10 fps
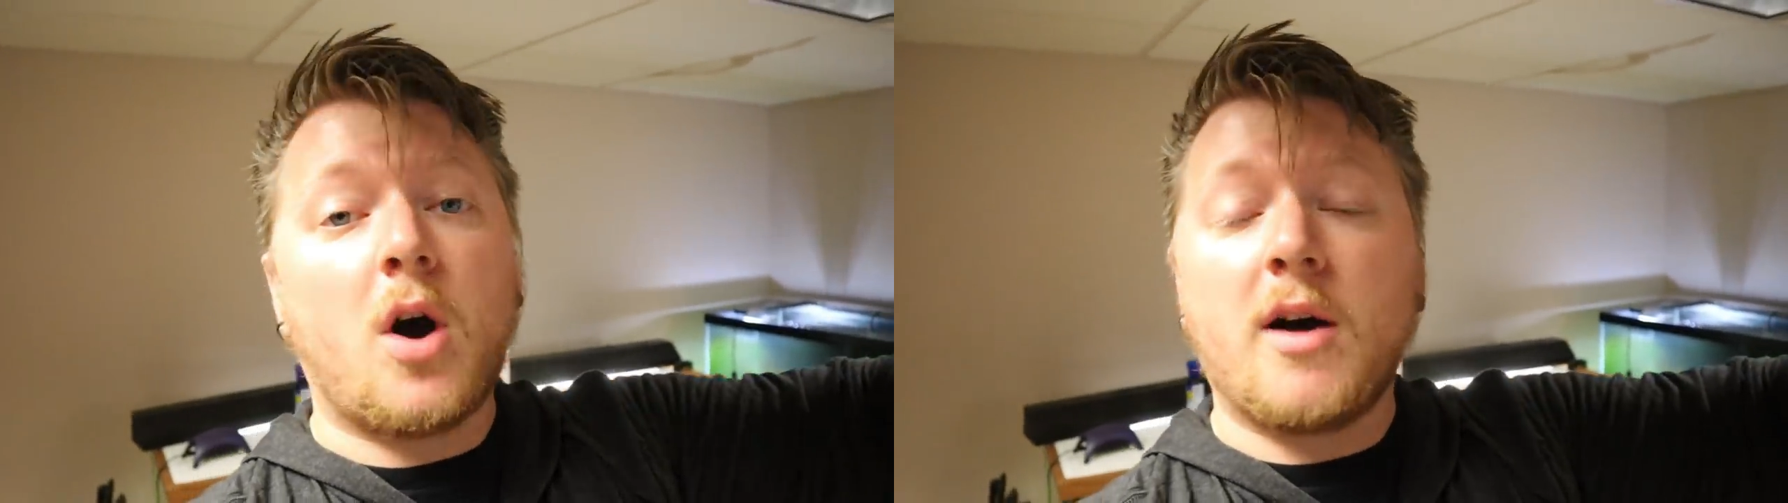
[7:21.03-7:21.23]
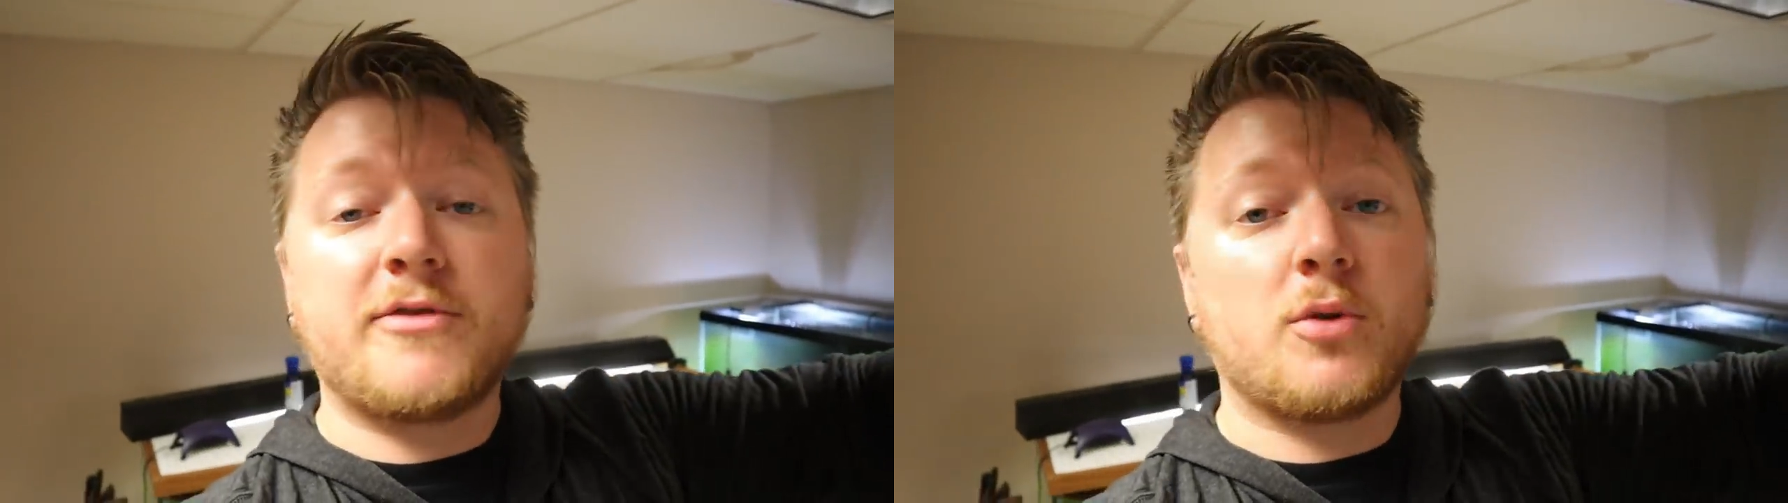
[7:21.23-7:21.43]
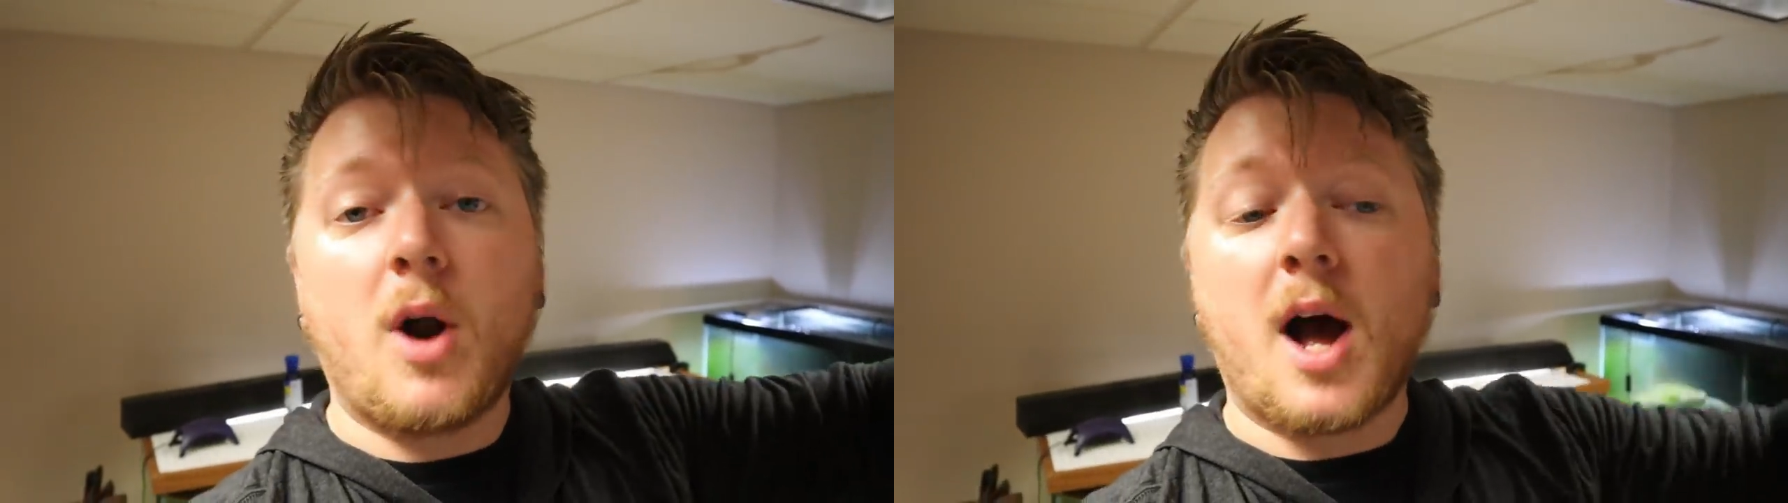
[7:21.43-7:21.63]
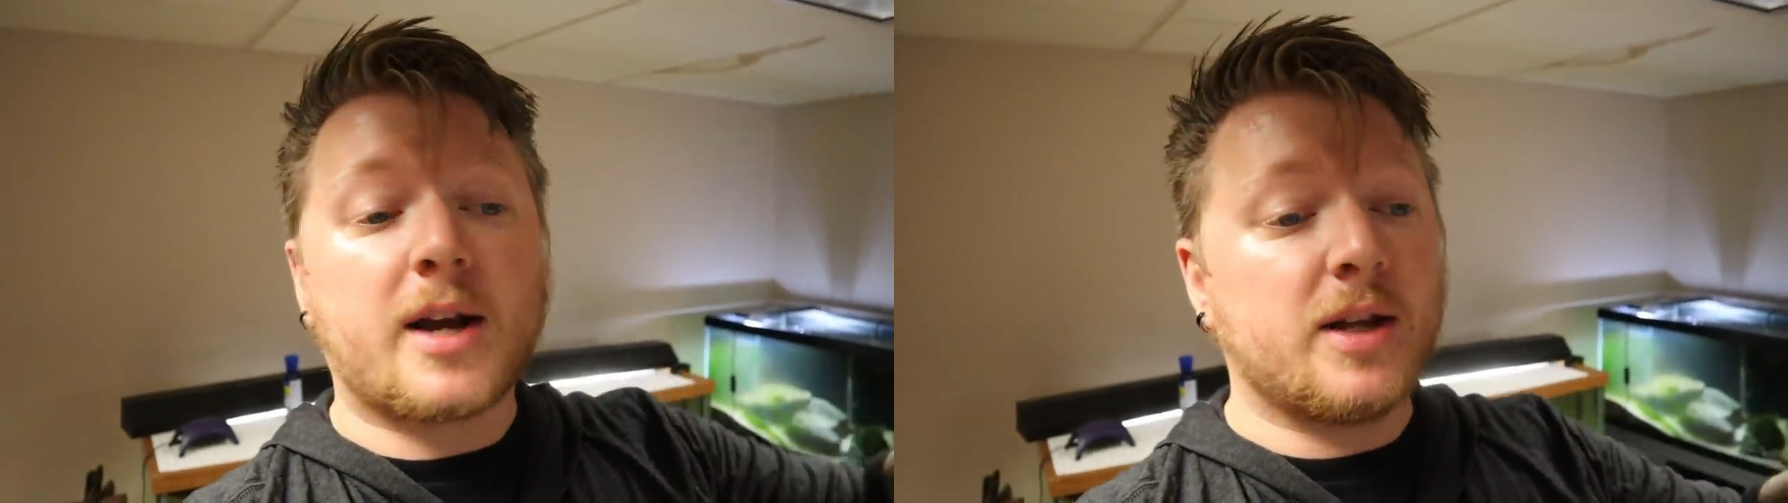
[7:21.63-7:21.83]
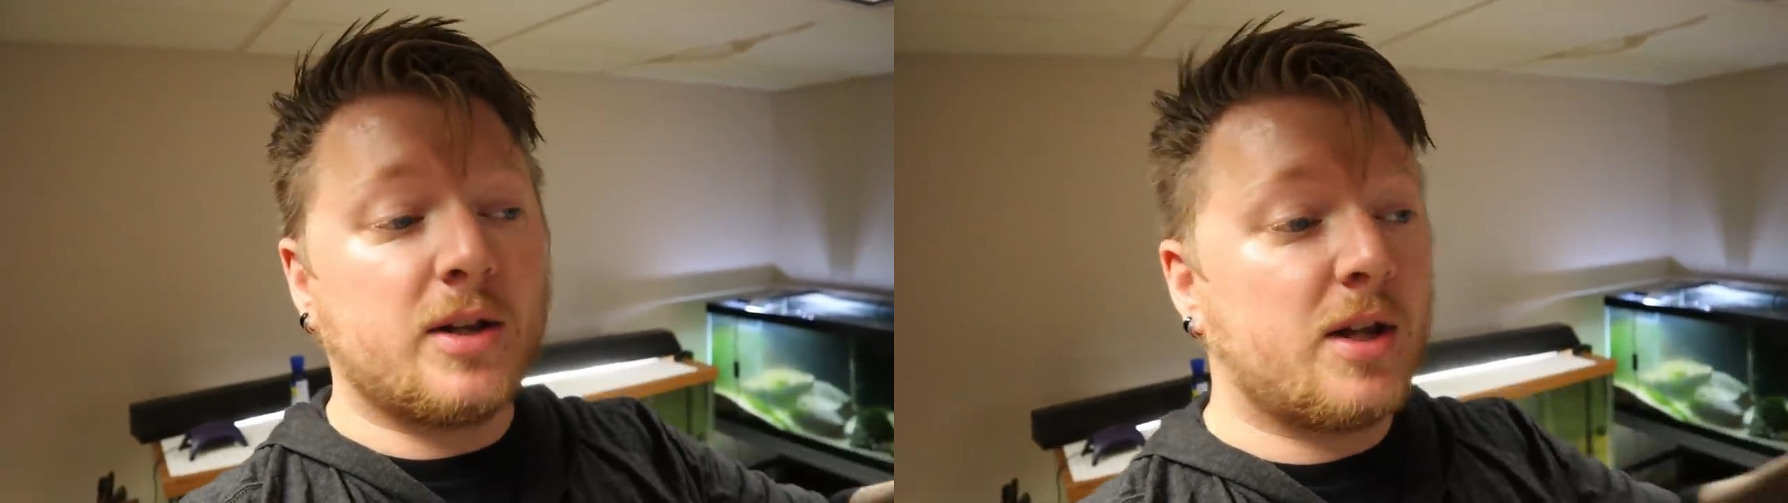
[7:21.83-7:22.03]
off the
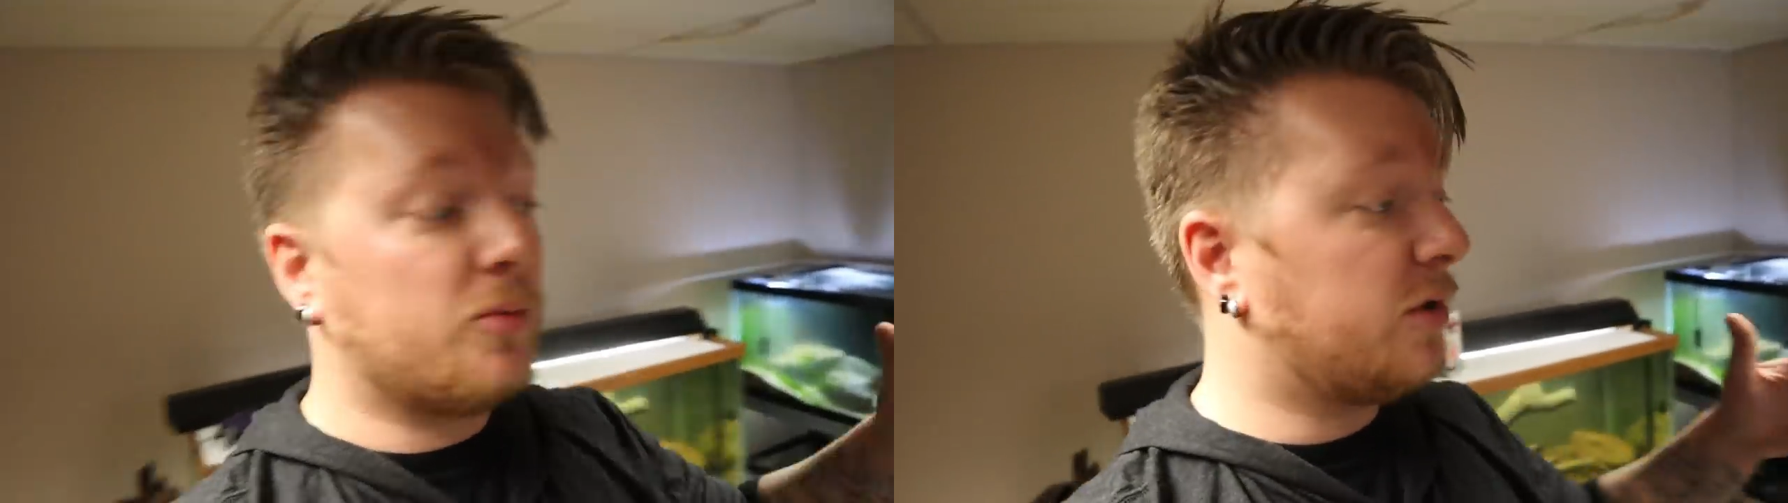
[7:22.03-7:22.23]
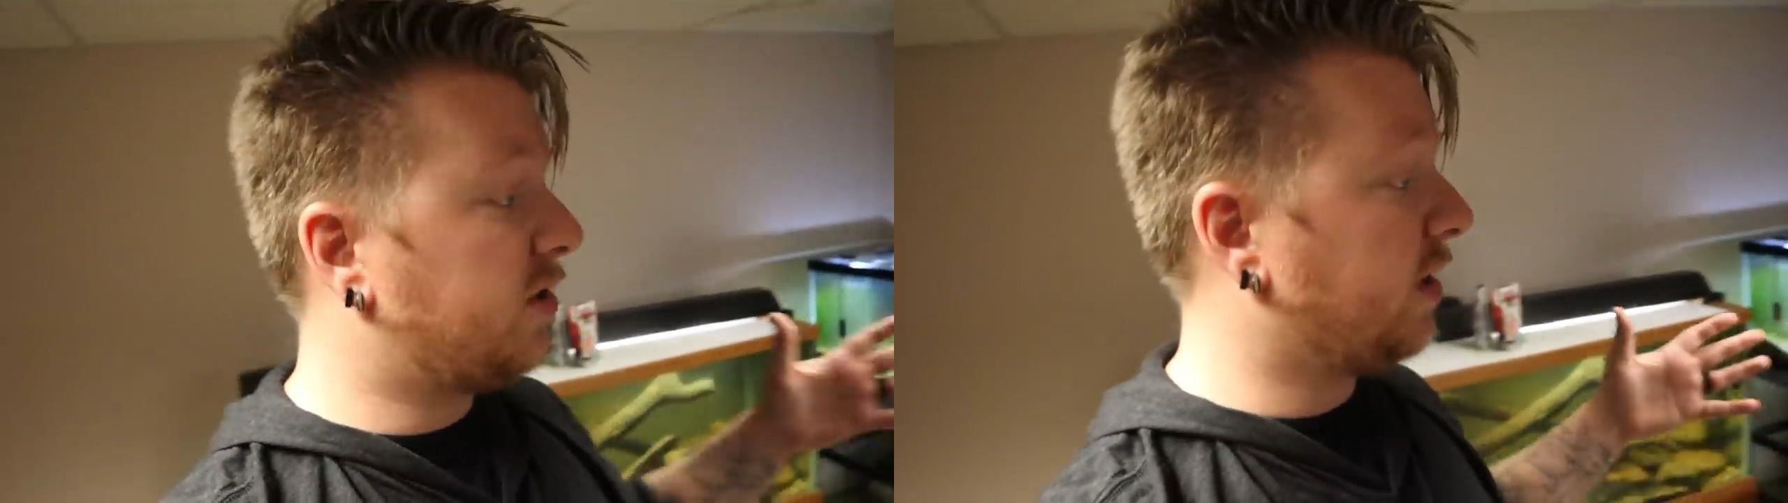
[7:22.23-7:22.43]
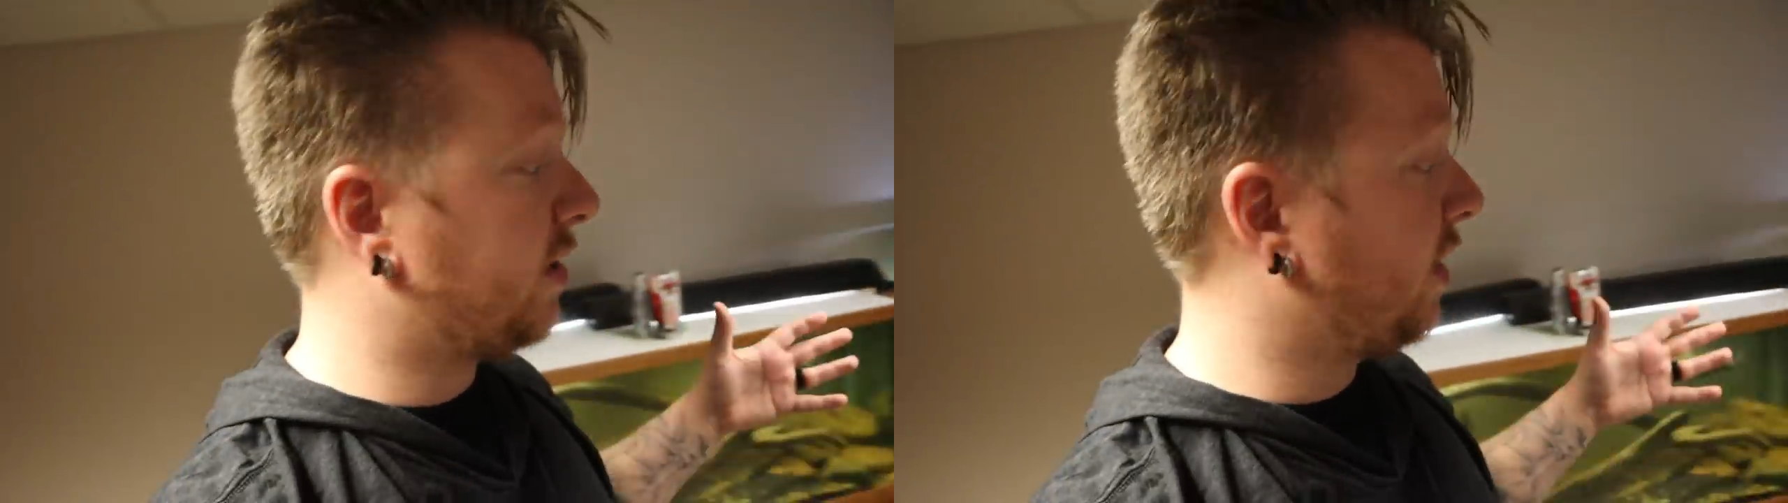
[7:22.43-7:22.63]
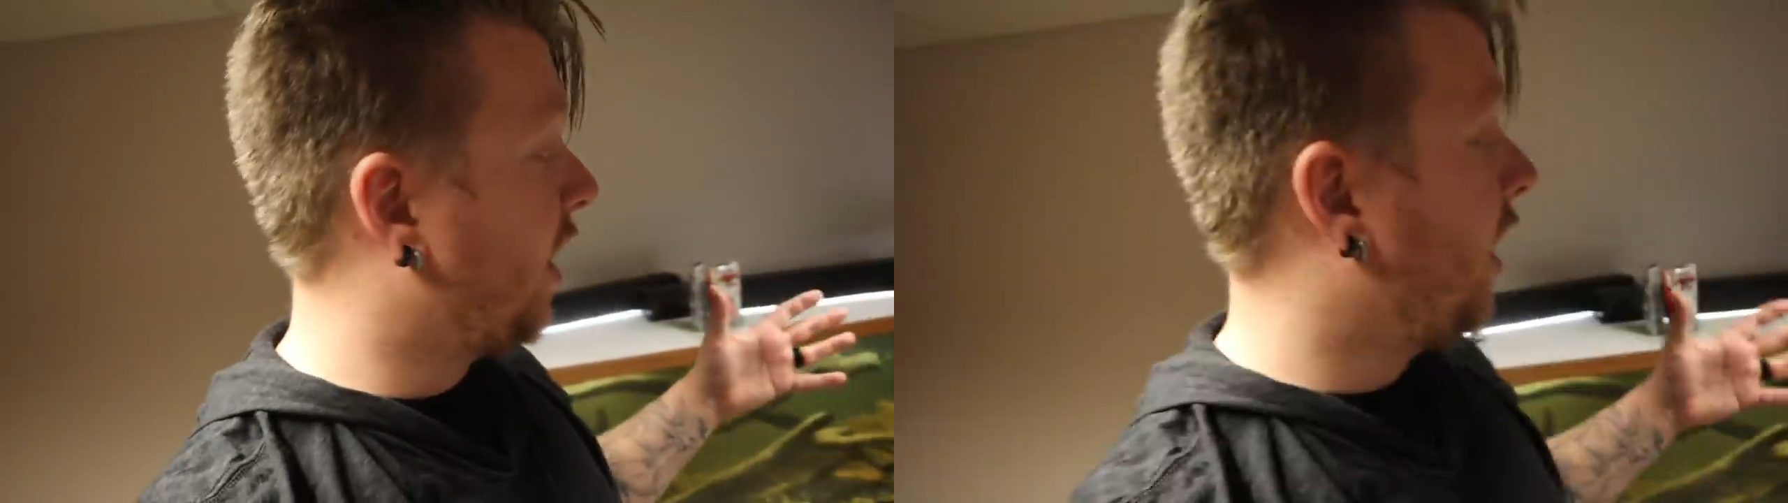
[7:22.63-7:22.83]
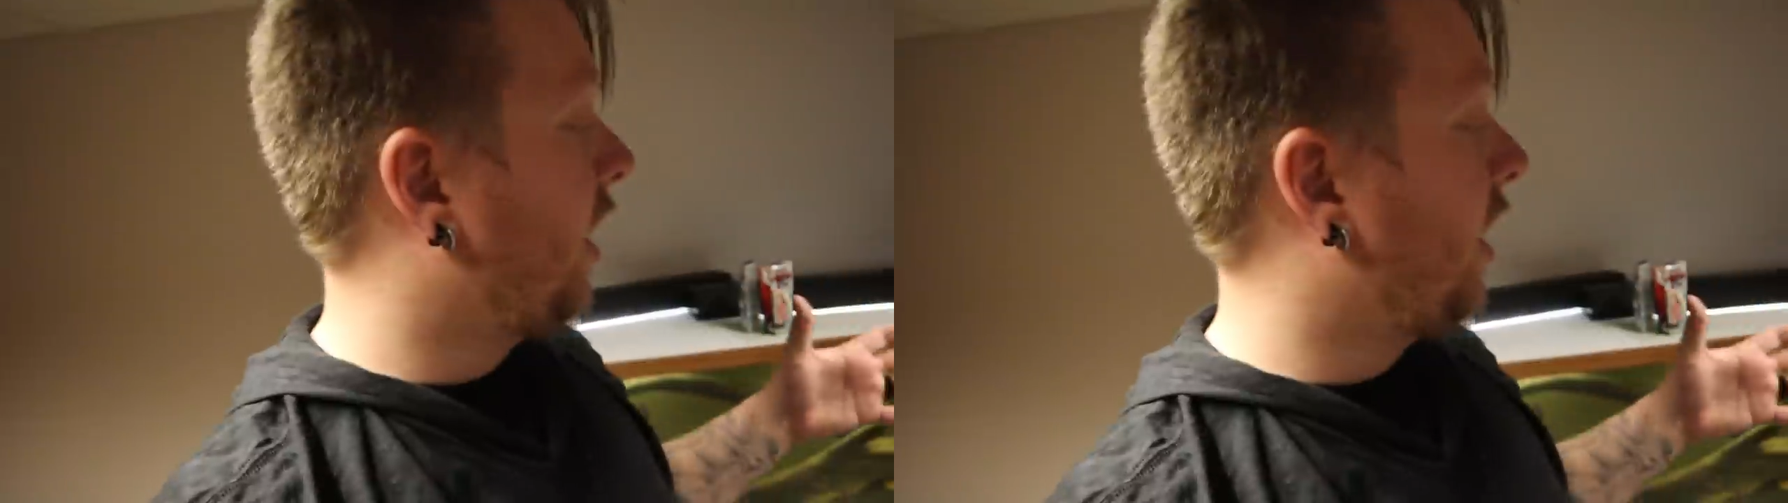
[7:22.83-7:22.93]
rock and then was just